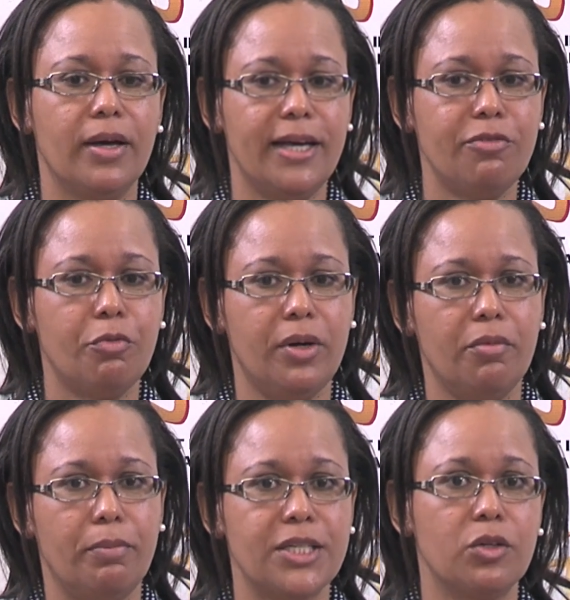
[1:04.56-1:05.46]
If we're
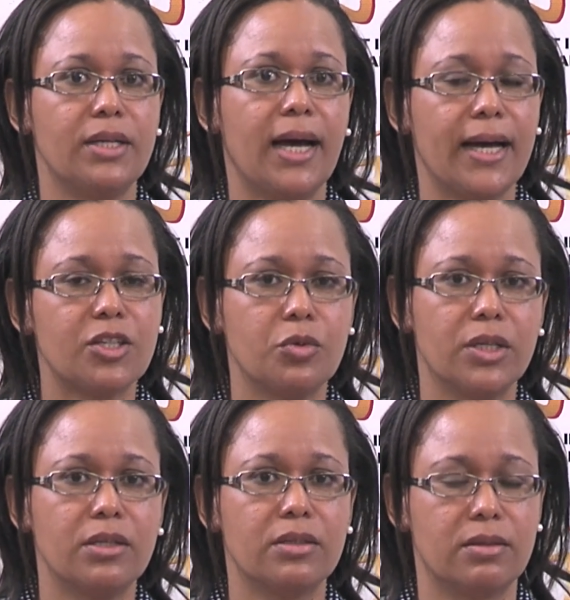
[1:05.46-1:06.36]
based on the
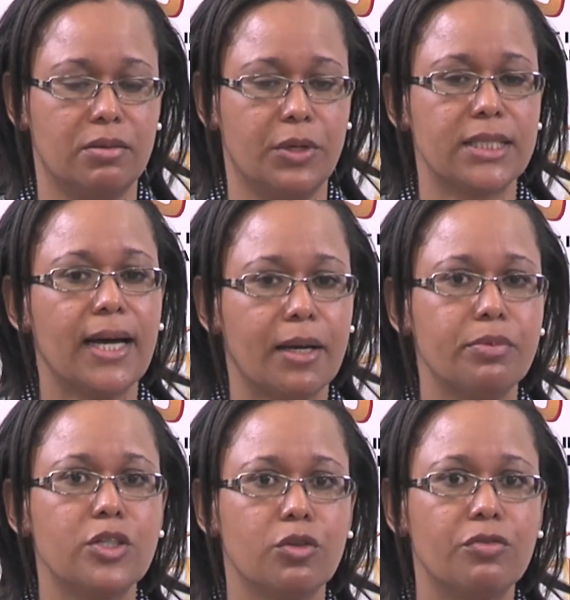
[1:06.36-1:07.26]
actual, what has
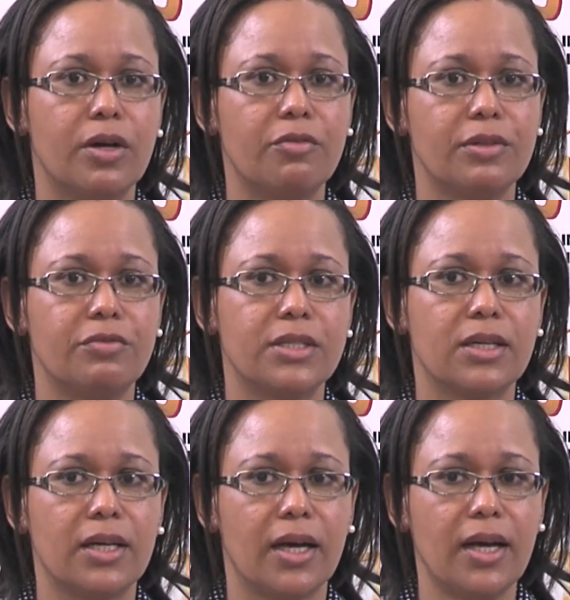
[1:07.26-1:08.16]
happened so far for the
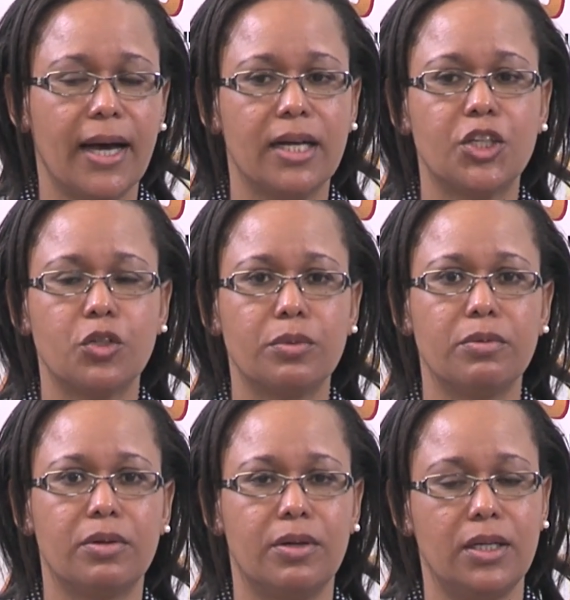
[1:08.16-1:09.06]
fiscal year, and should
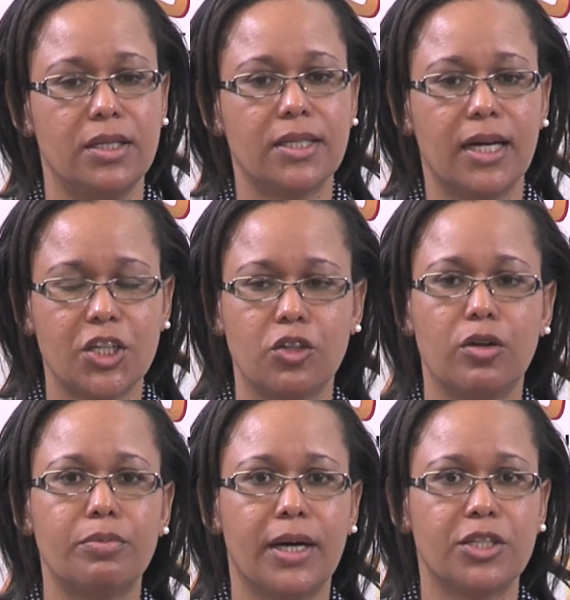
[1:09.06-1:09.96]
international
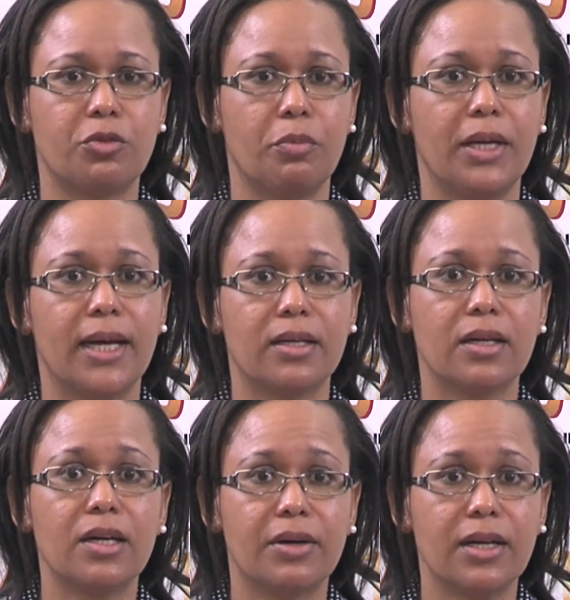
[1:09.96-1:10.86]
oil prices remain at the
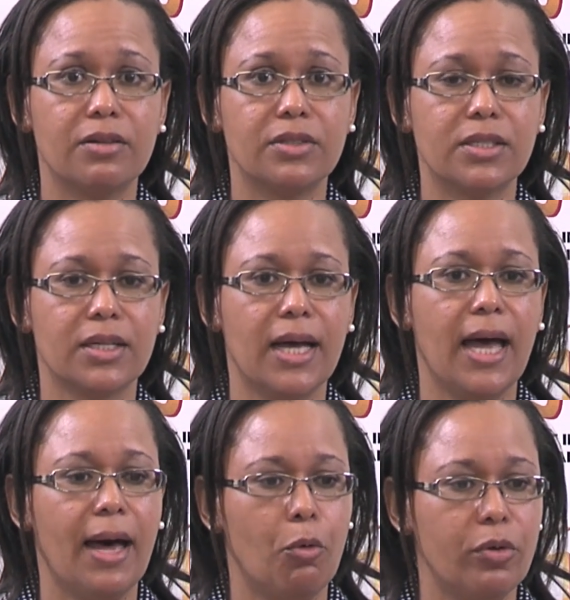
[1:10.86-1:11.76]
current levels
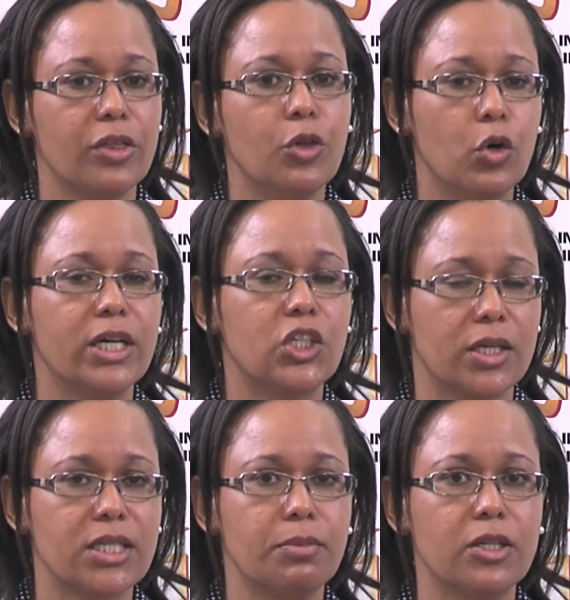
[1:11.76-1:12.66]
with no
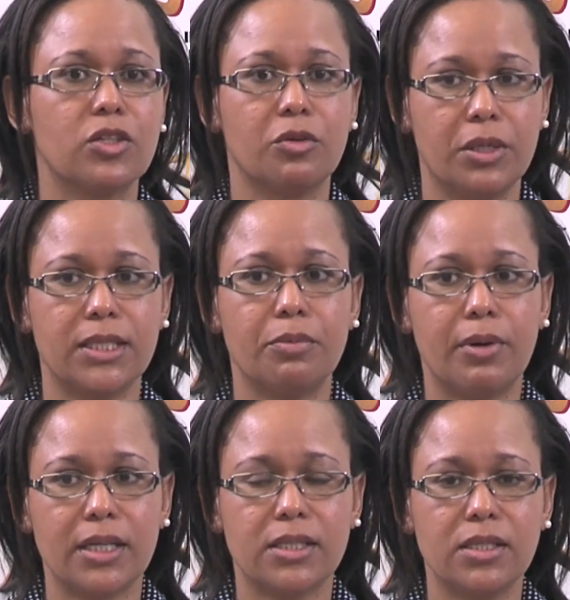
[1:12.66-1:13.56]
adjustment to the retail
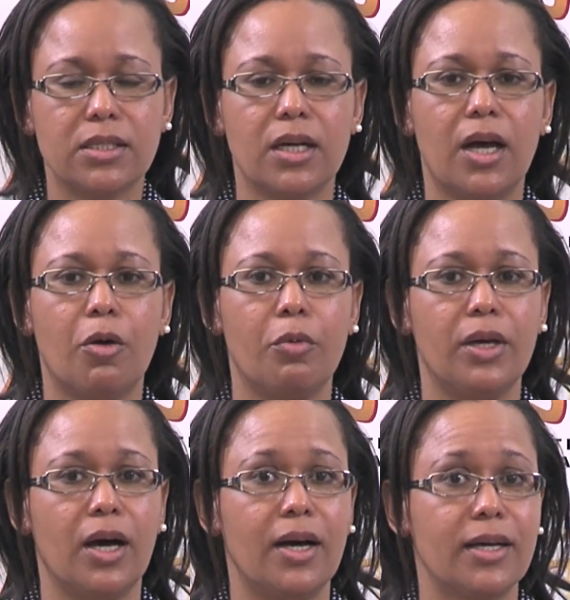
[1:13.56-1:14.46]
prices,
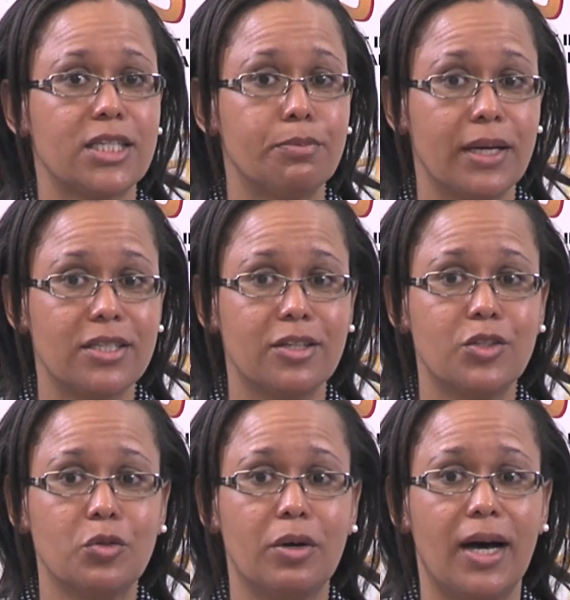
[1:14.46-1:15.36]
we are expecting
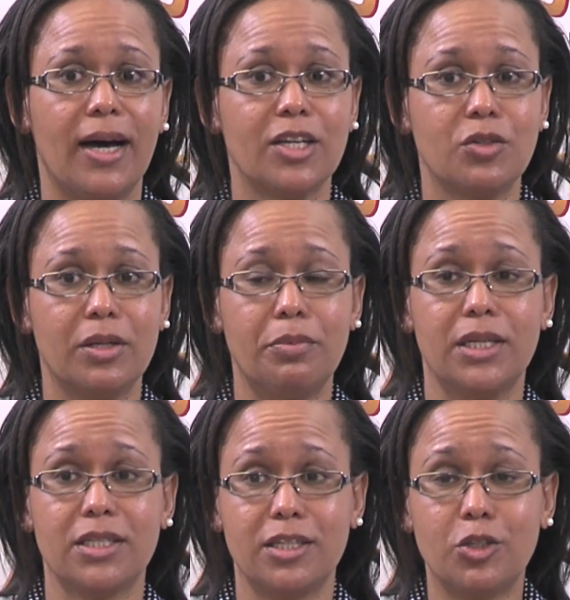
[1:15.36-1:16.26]
to actually be in
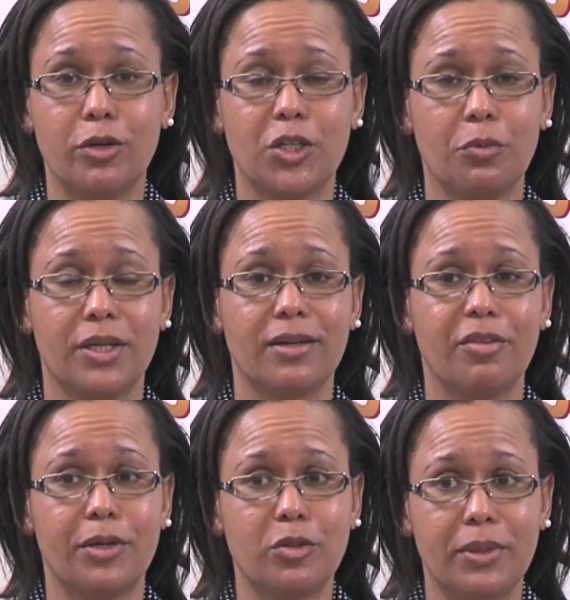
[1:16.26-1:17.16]
a situation where the
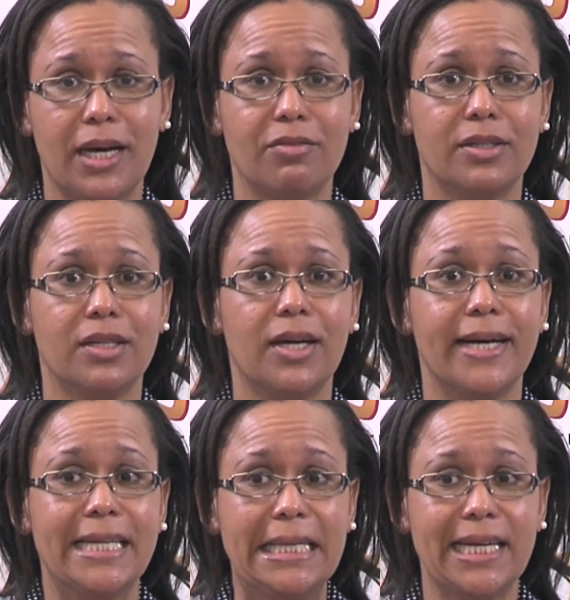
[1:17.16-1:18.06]
government will be having
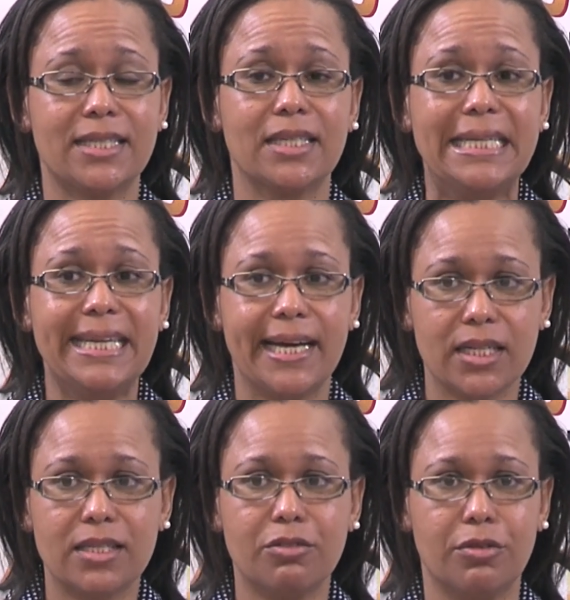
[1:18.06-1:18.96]
a net
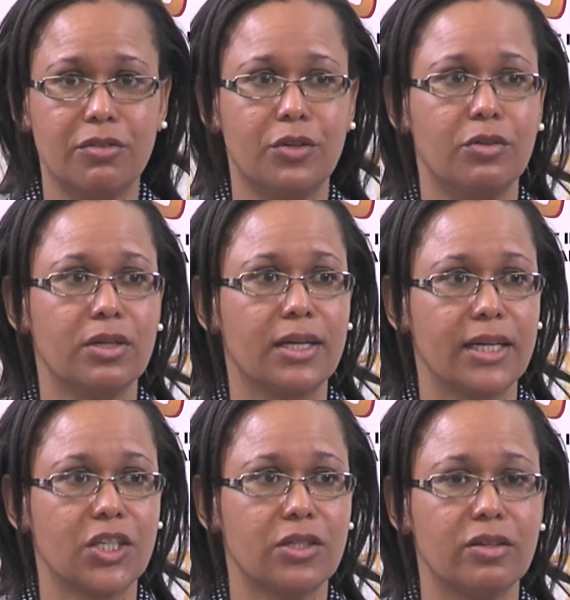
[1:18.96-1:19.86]
negative revenue
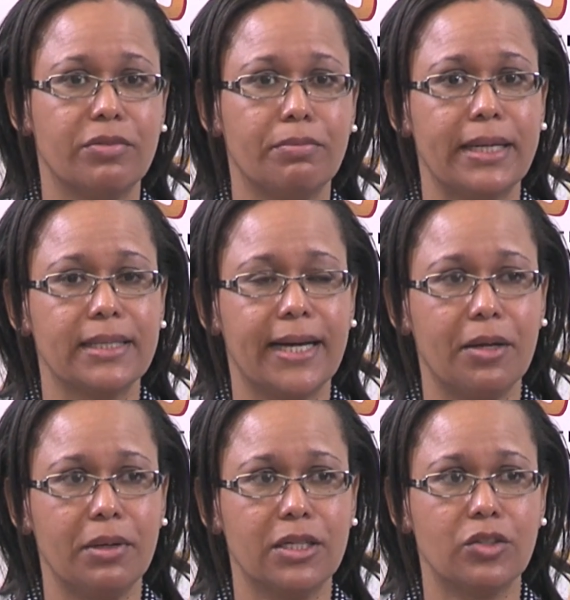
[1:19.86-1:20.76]
collection of about $9
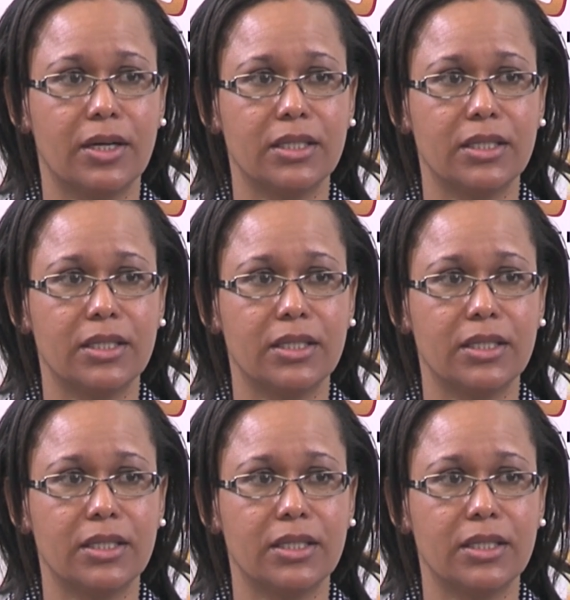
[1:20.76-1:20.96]
million.